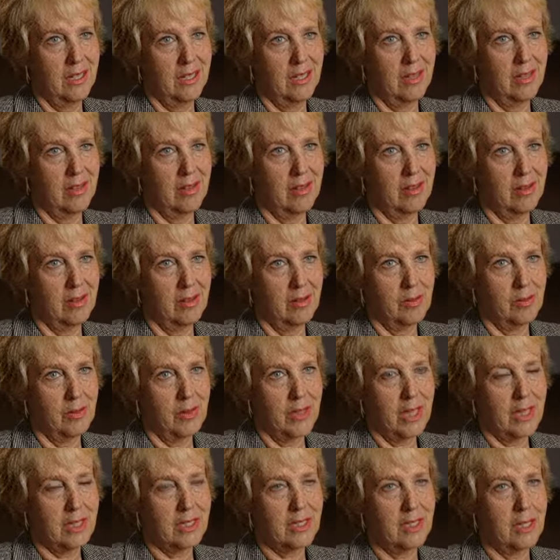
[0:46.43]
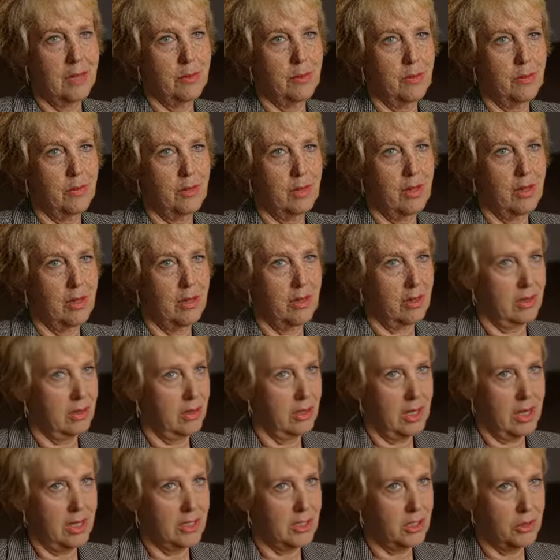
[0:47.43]
Uh, that type of
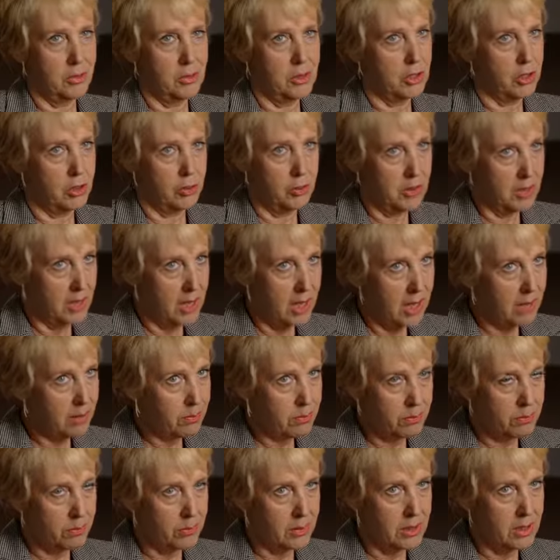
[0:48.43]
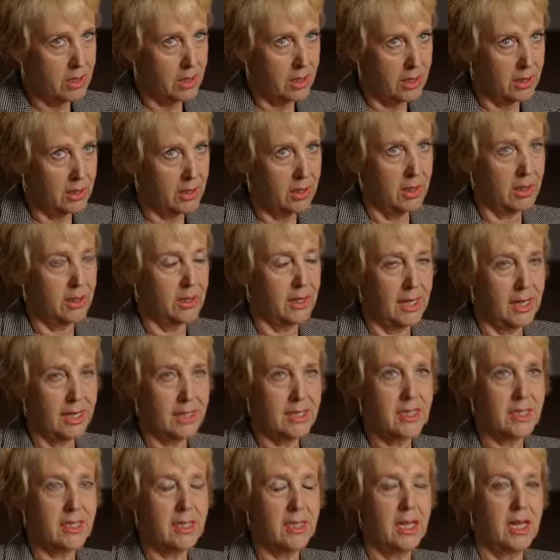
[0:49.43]
colostomy should not be done
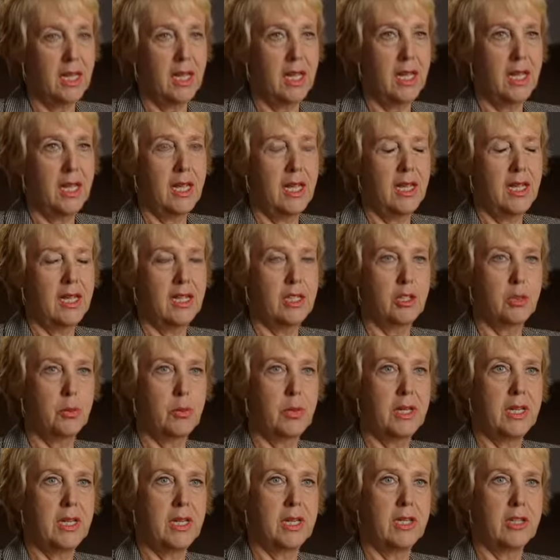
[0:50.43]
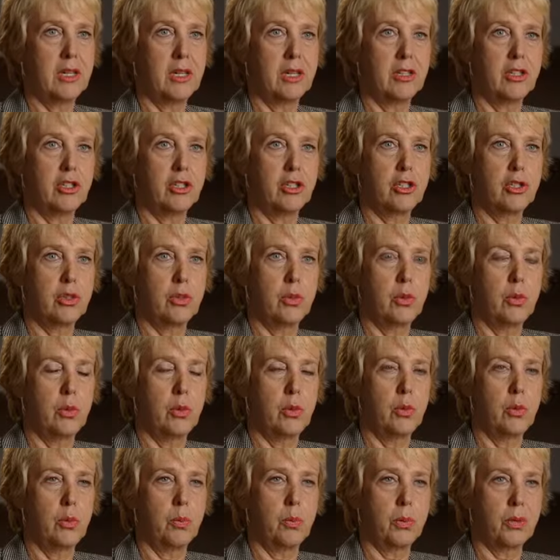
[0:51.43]
unless it's being done
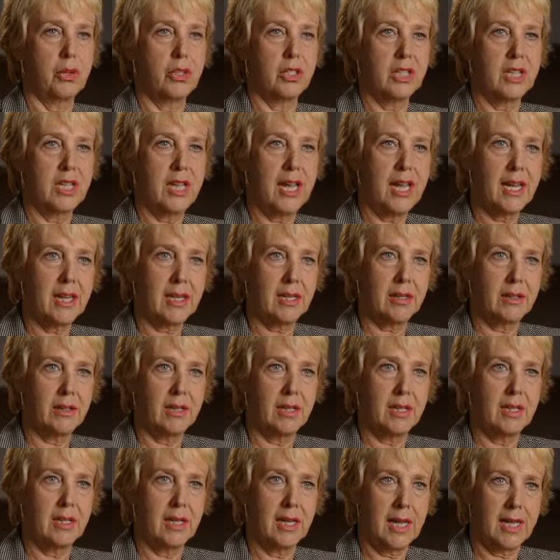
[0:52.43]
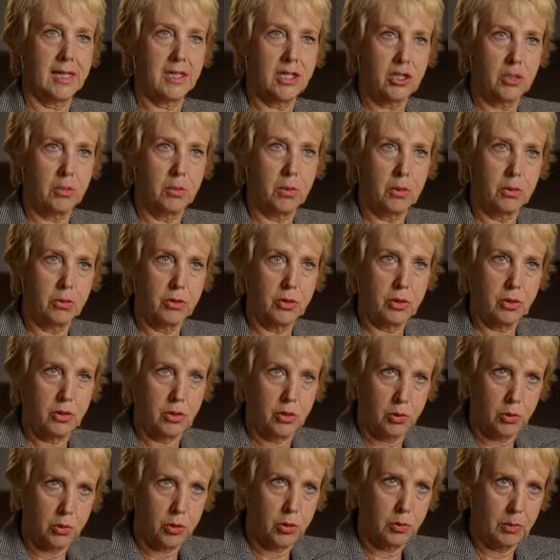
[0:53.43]
to protect the
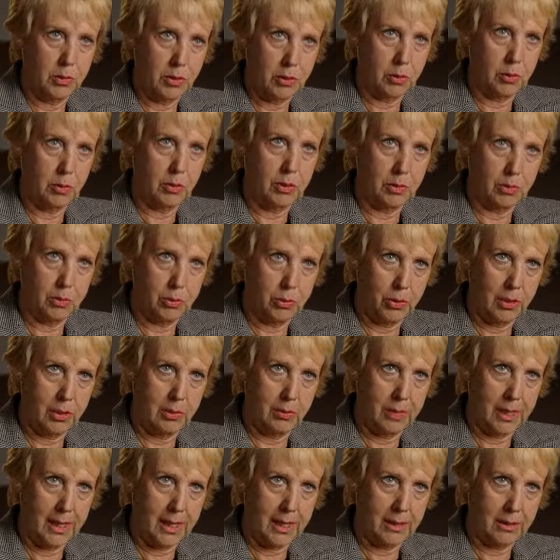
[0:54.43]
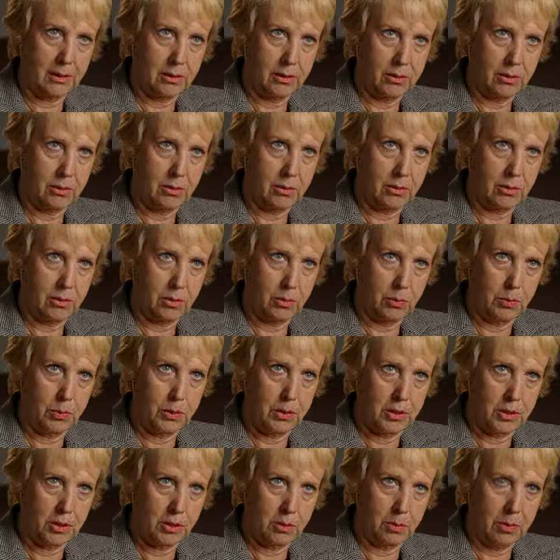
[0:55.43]
anastomosis, which means where they're putting back the two
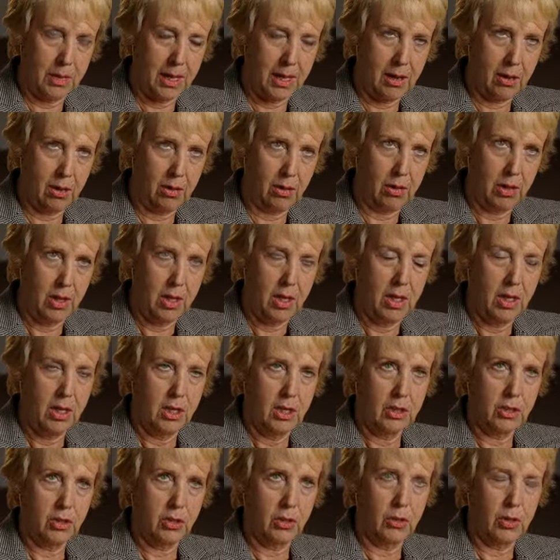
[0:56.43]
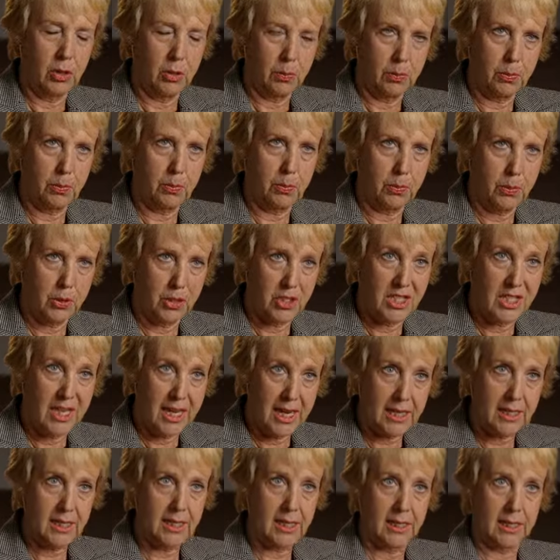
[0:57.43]
pieces of bowel. So they're
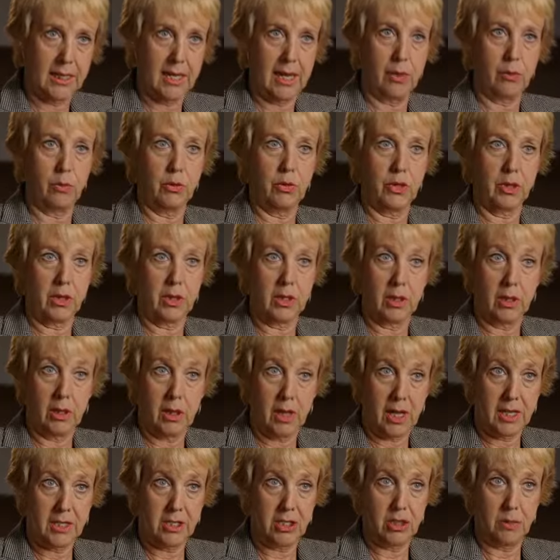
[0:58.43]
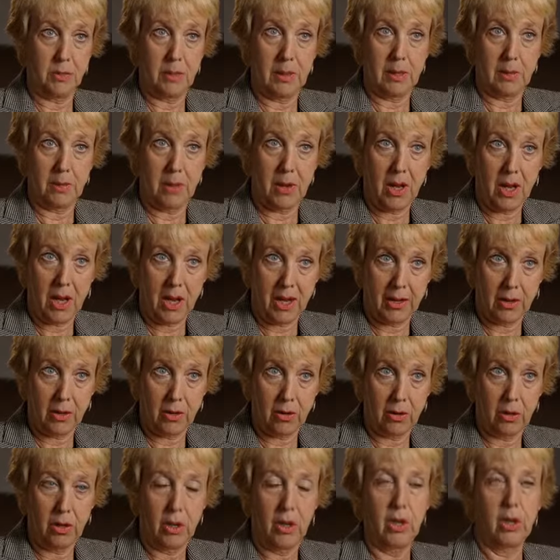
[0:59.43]
protecting that with a colostomy up
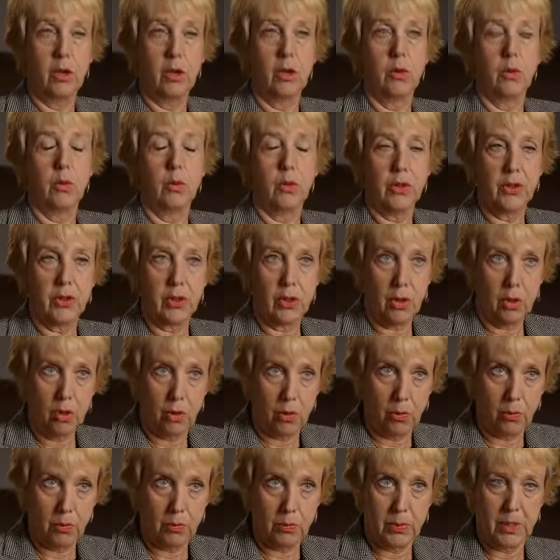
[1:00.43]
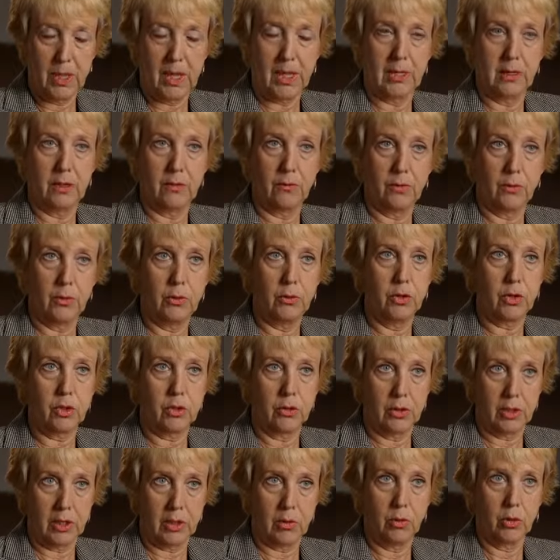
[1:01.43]
higher with the hope that in the
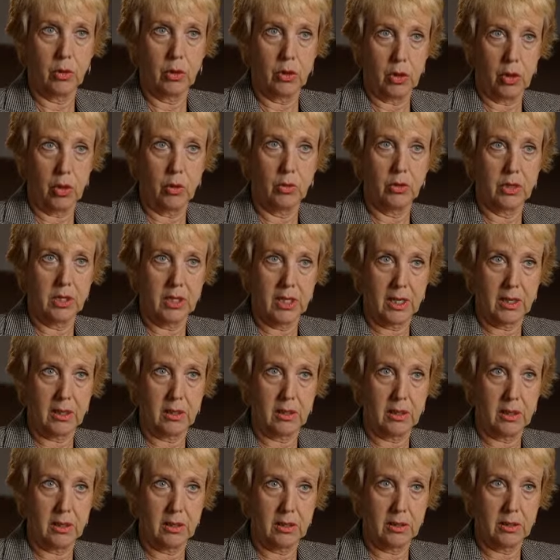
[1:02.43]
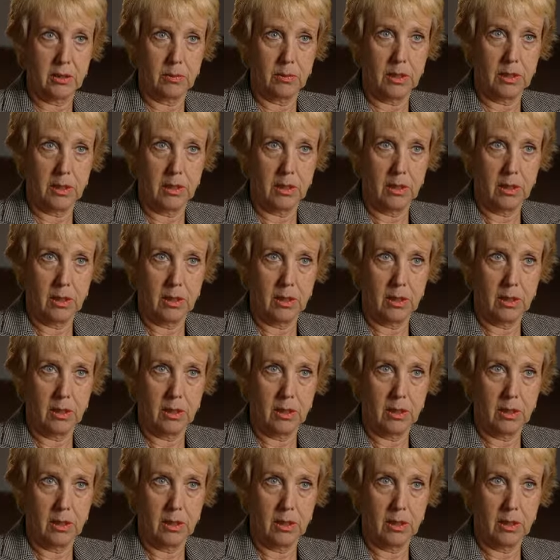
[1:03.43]
future they will close that colostomy.